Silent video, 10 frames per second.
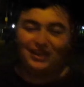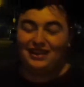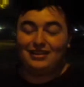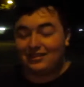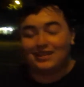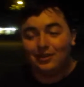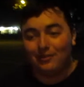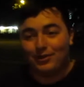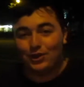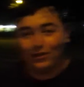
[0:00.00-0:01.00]
But yeah. To be
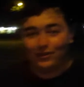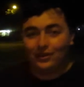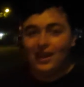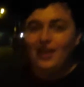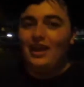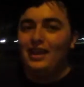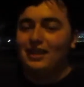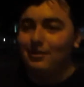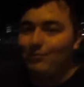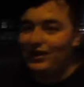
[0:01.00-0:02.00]
fair, he went with
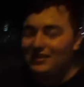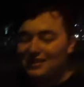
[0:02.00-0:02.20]
me twice.